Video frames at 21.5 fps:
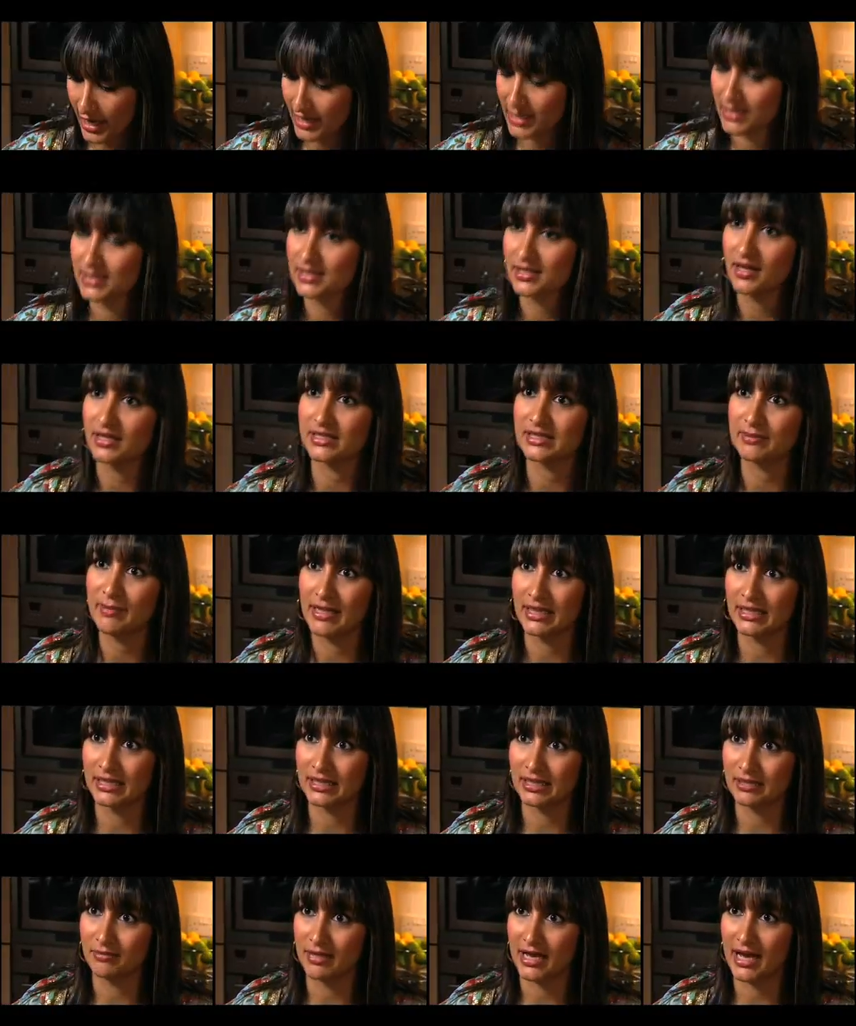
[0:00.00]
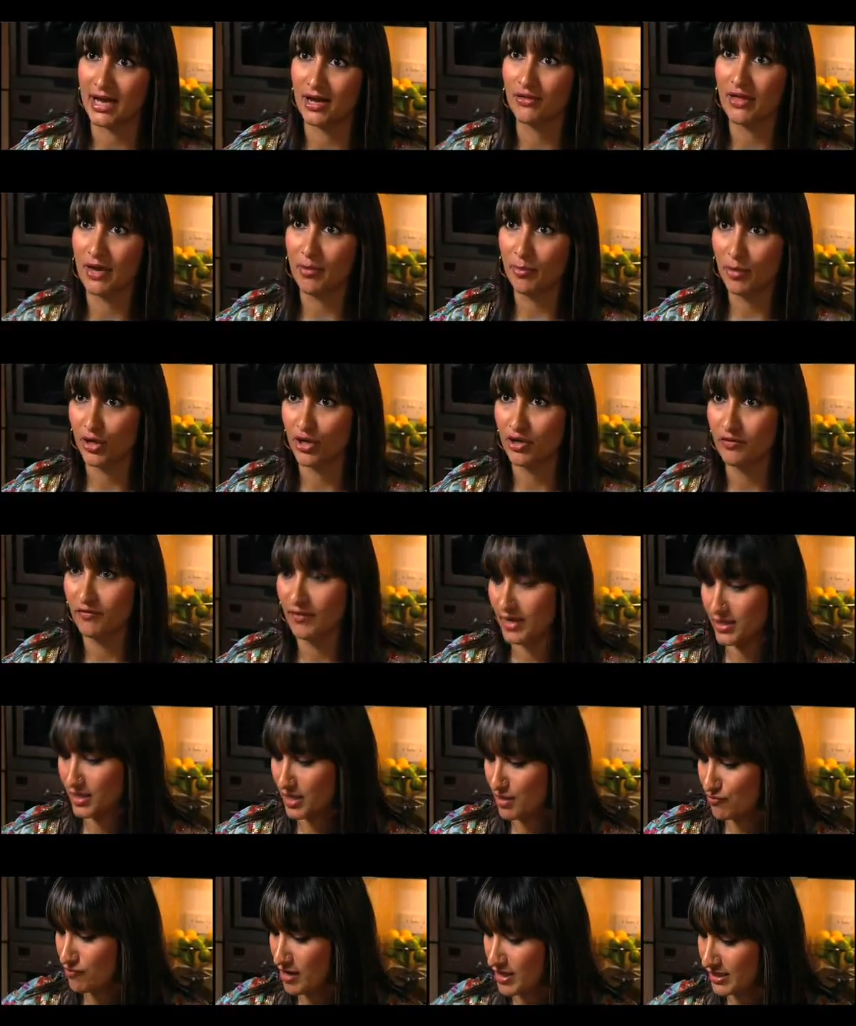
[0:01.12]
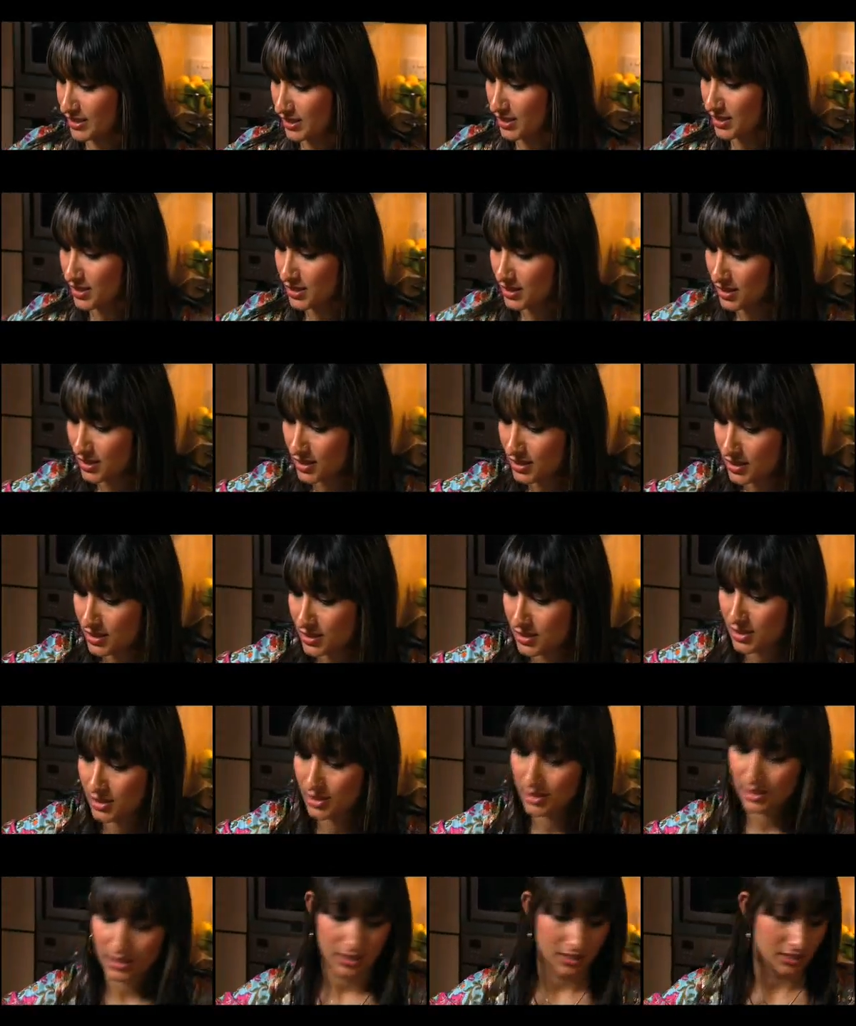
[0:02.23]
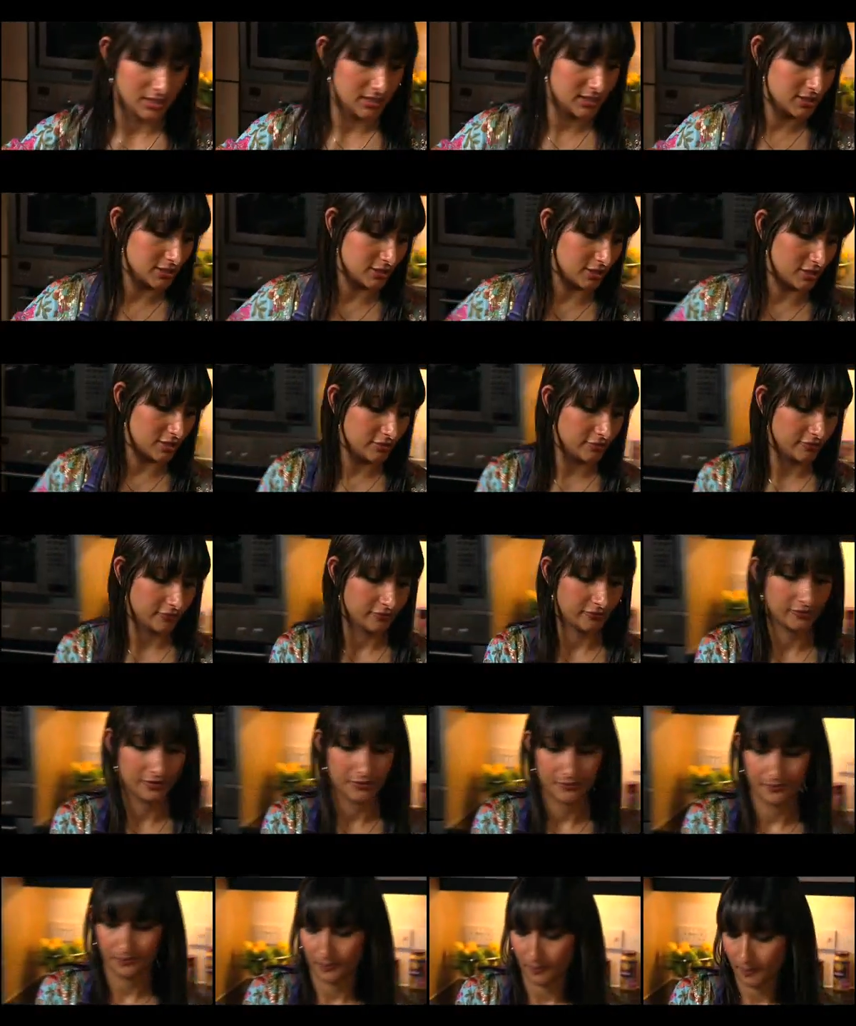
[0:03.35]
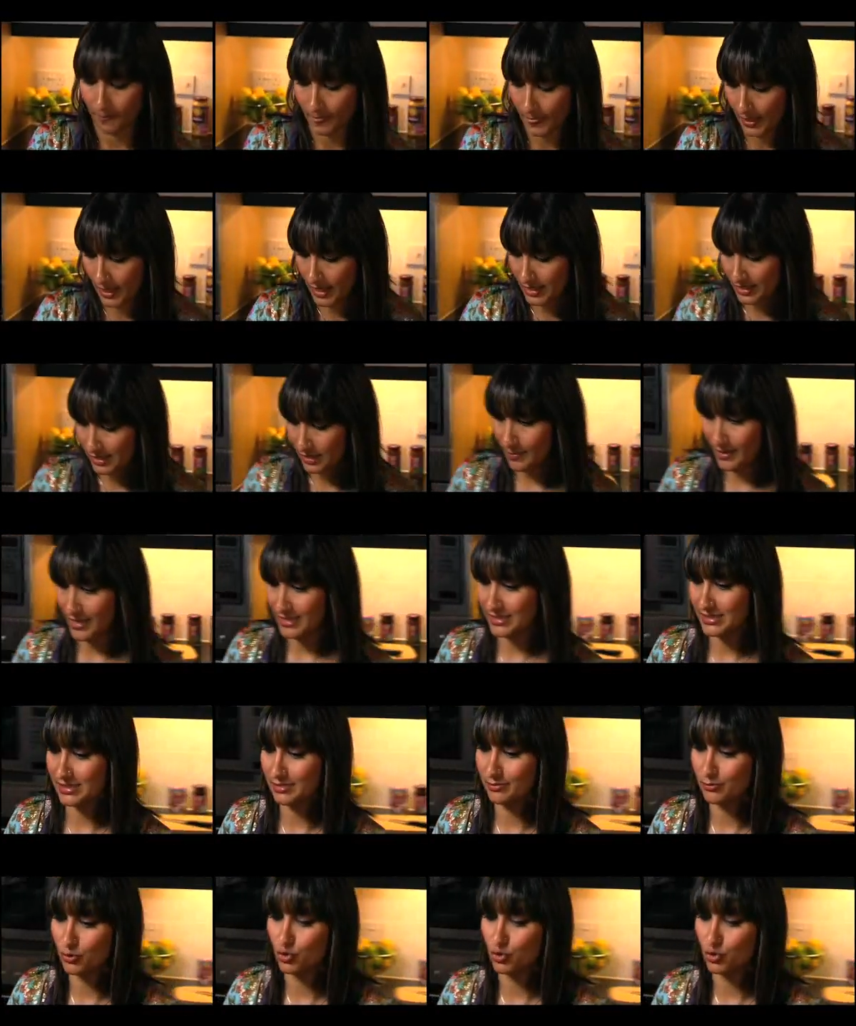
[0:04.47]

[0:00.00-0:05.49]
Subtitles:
I can start smelling them now. They're perfect, they're ready. Turn the heat off. And in a pestle and